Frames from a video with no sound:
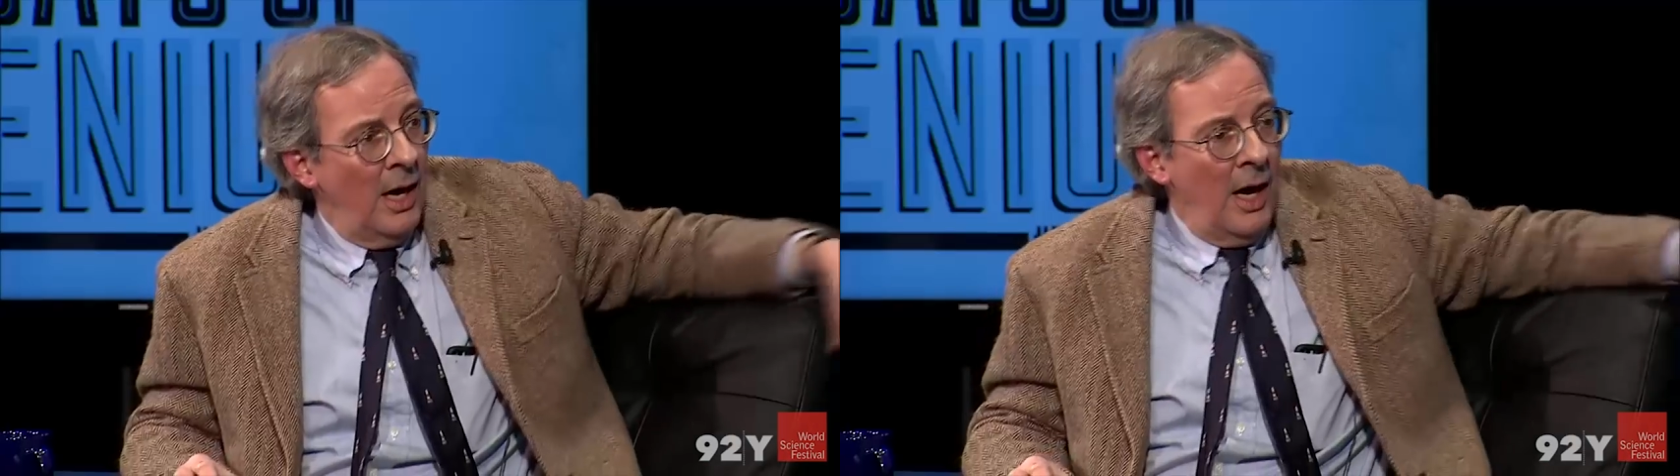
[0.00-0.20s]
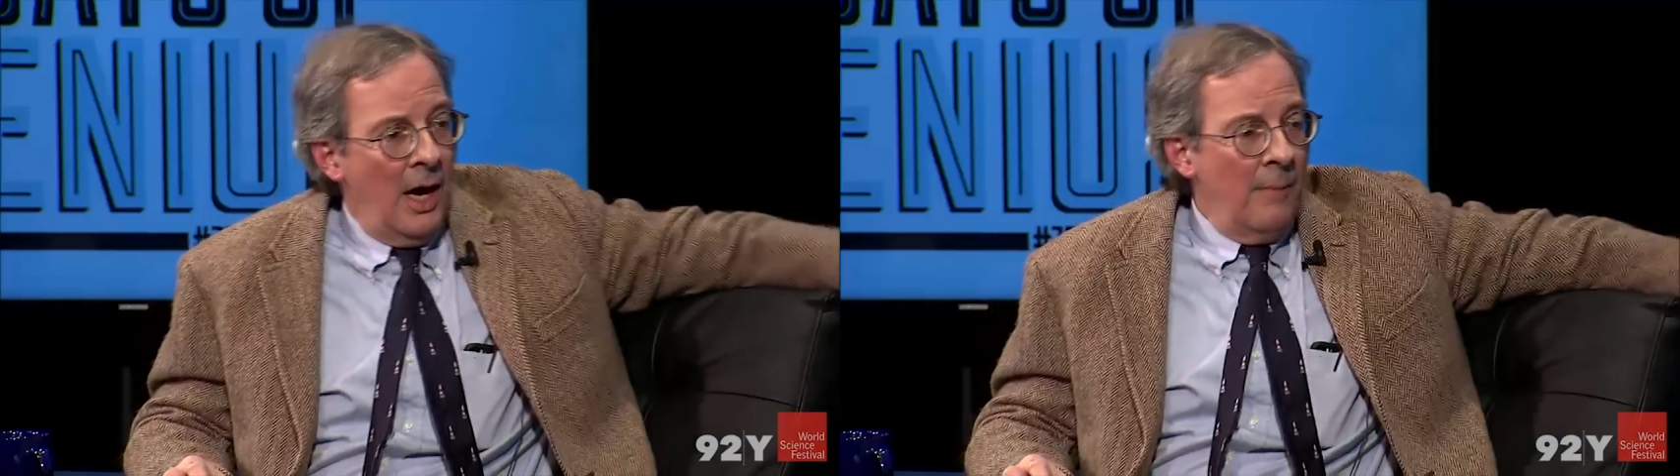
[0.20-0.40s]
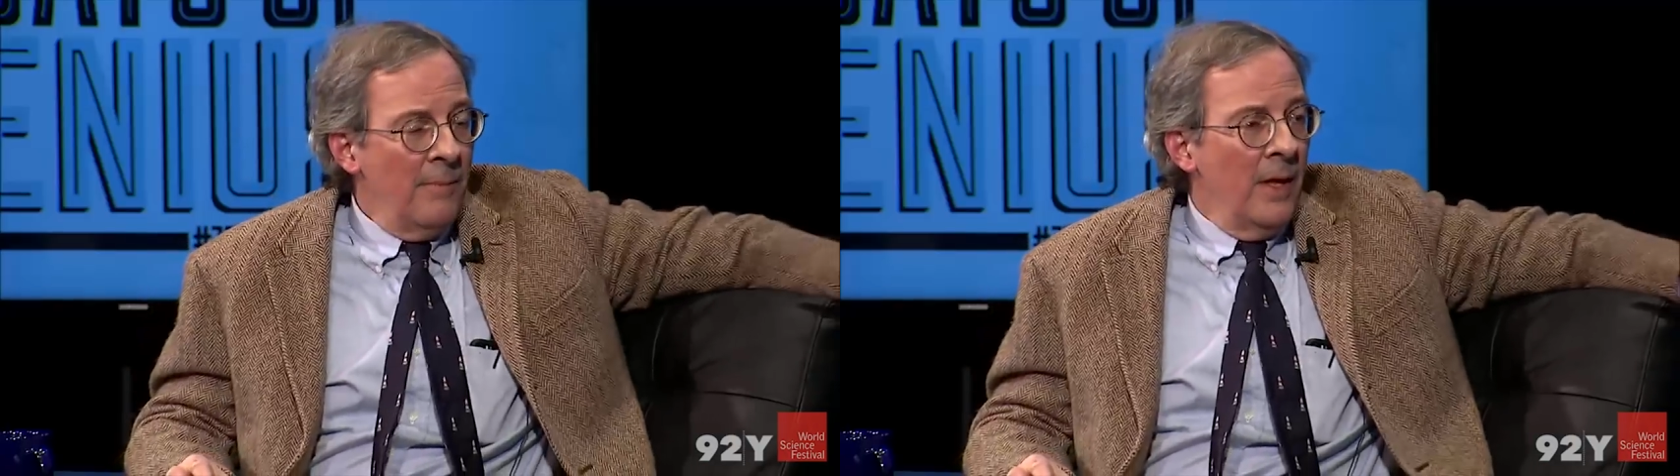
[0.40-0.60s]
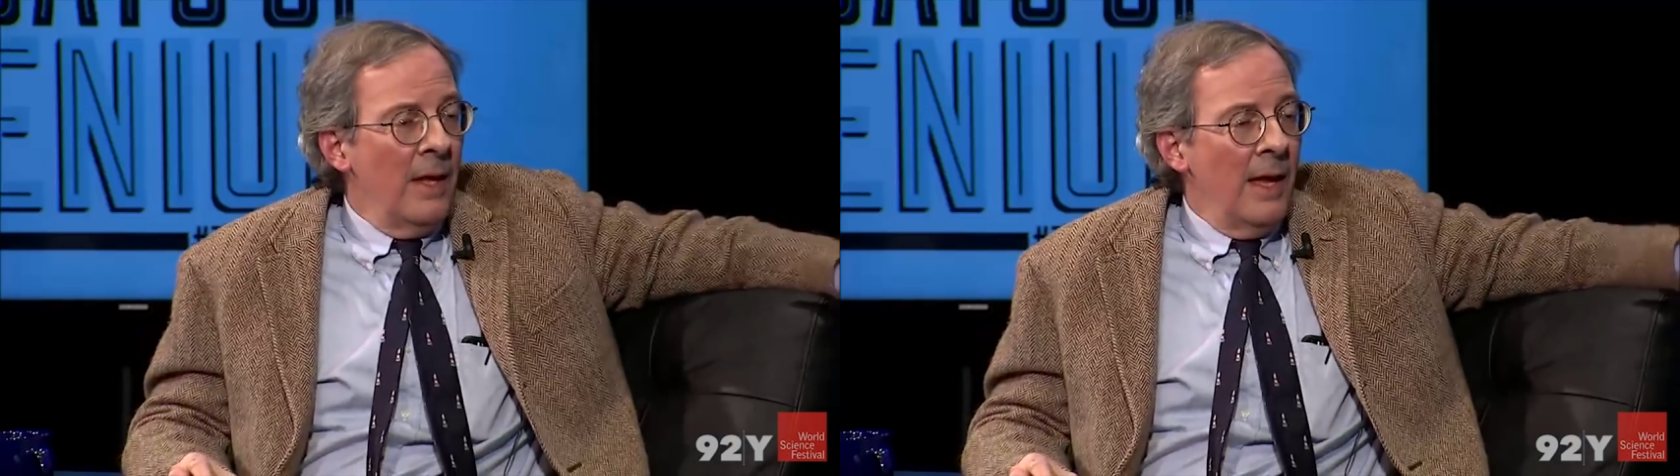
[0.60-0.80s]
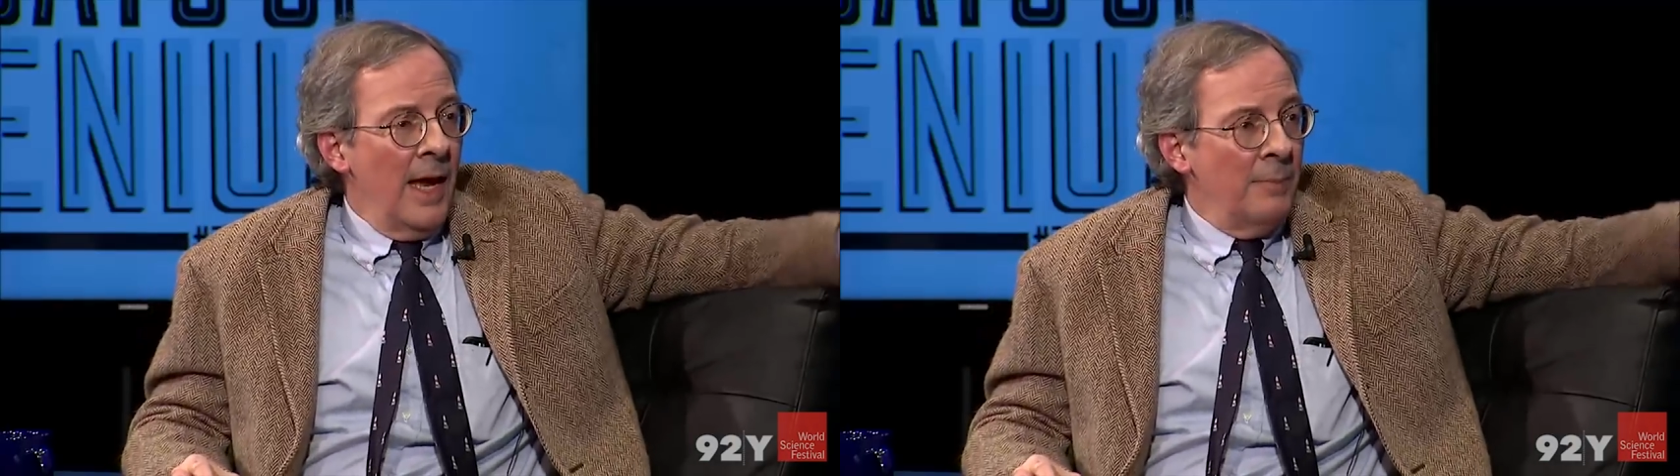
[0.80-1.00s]
Um,
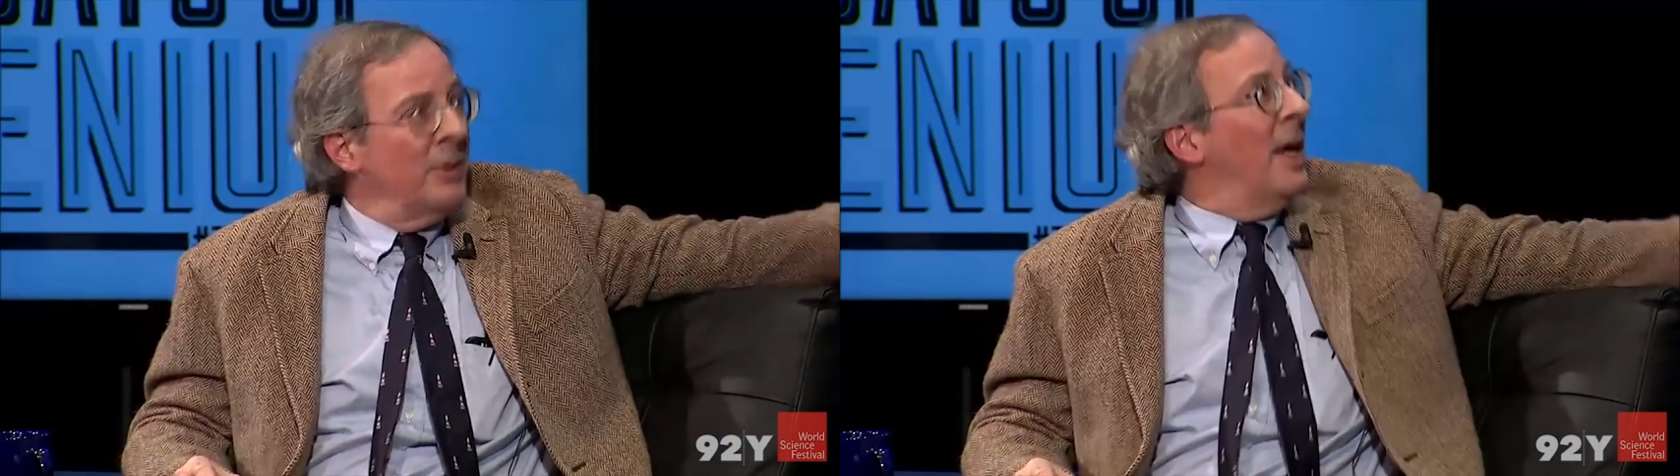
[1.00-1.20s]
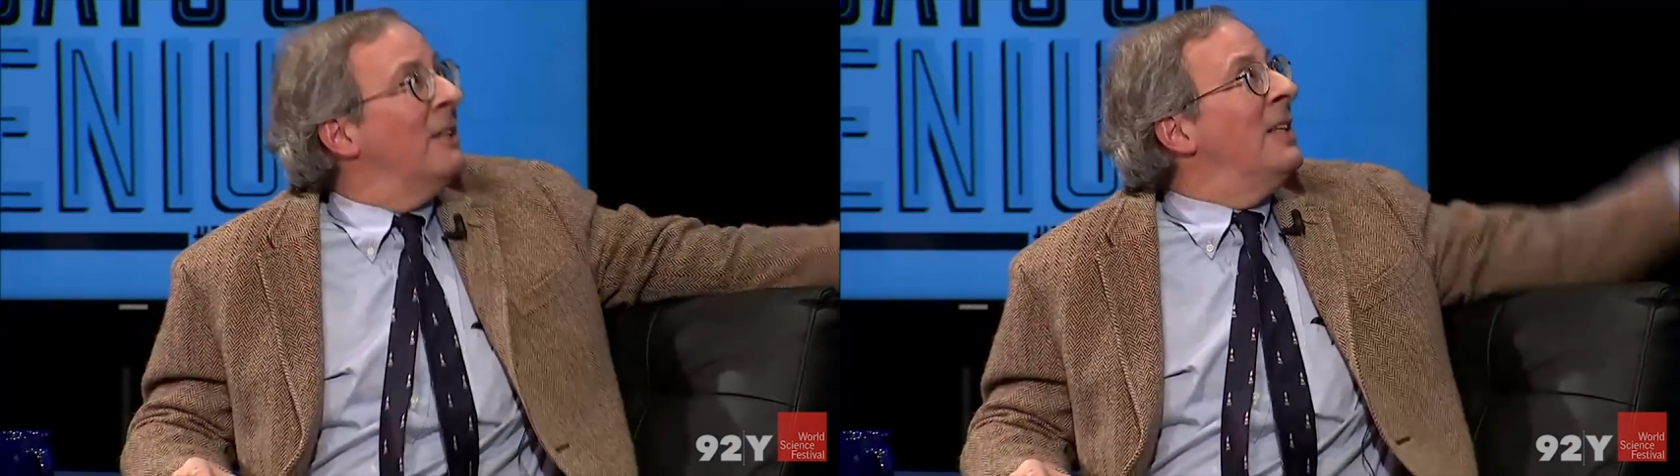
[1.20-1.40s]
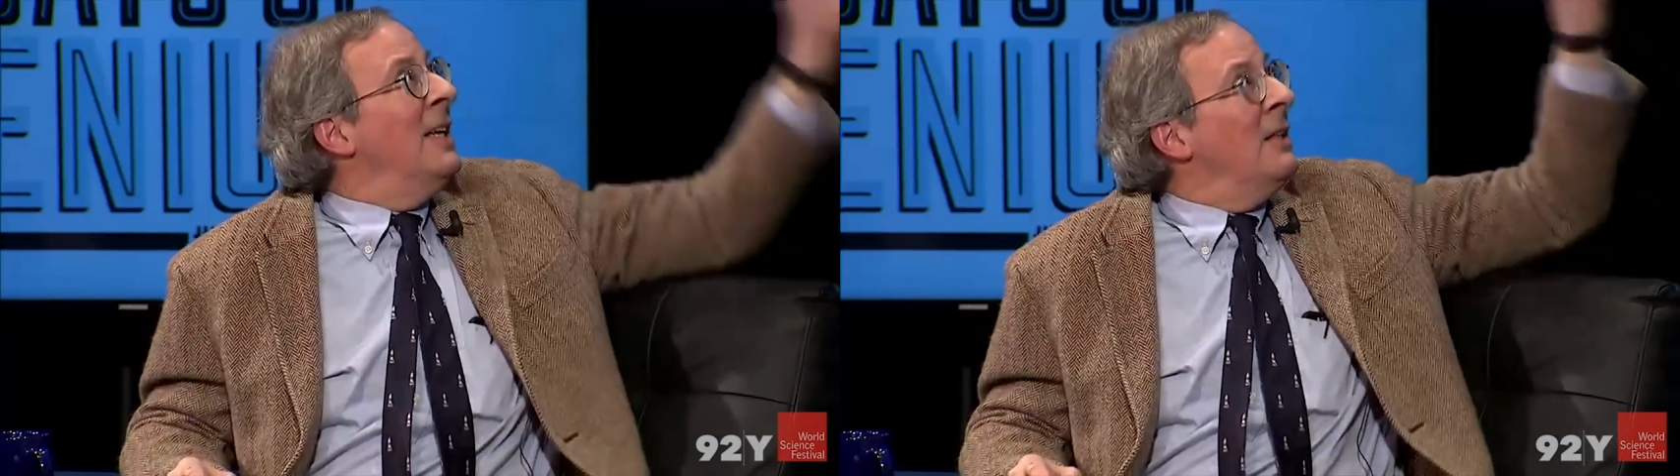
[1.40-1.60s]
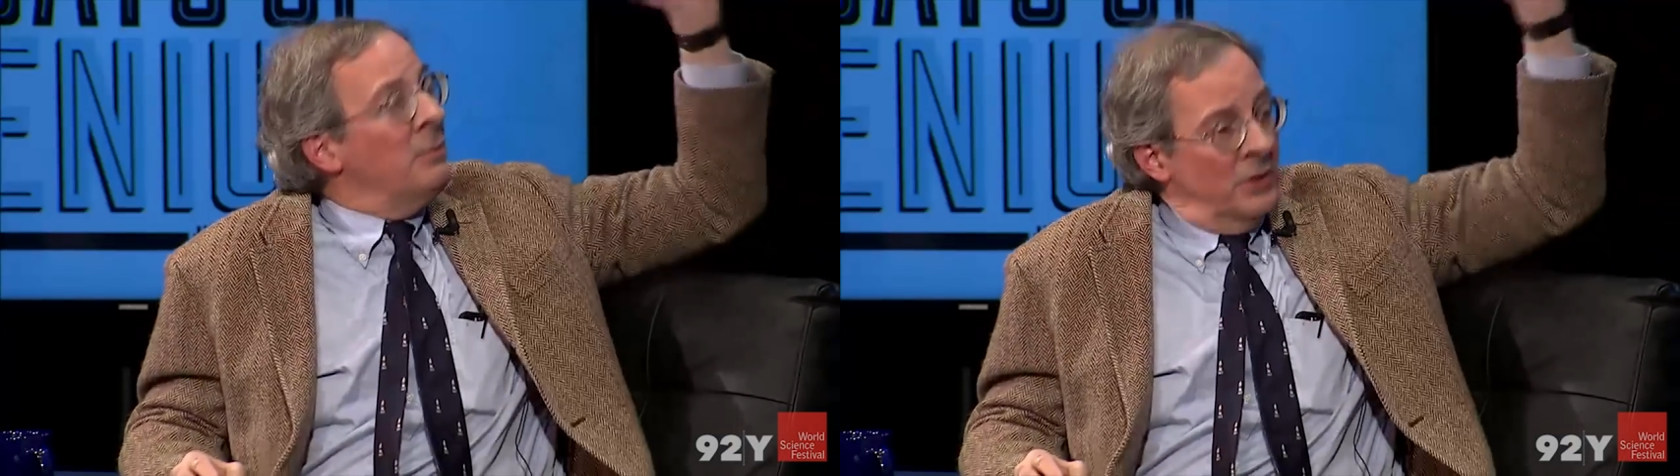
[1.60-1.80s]
April nineteenth,